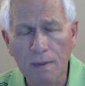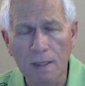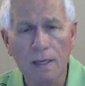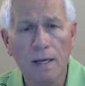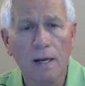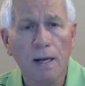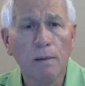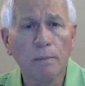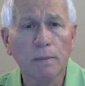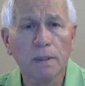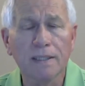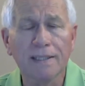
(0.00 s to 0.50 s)

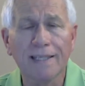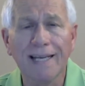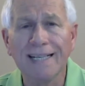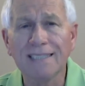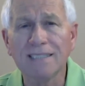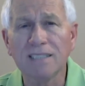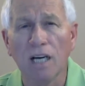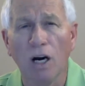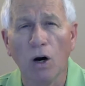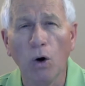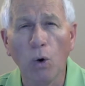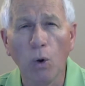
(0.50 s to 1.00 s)
But
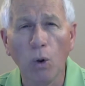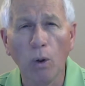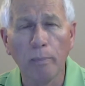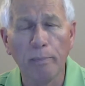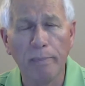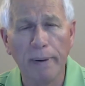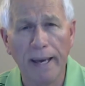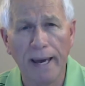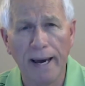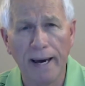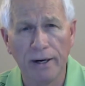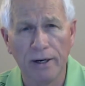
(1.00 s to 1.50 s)
that's a whole
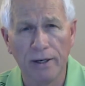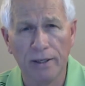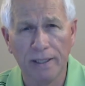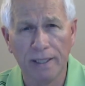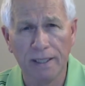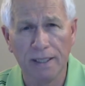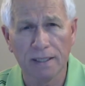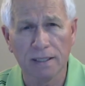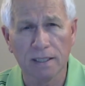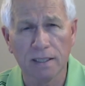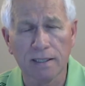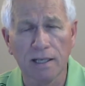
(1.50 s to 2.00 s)
pattern
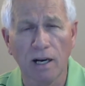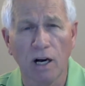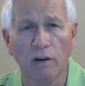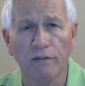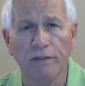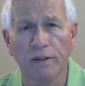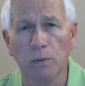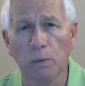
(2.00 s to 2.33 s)
in itself,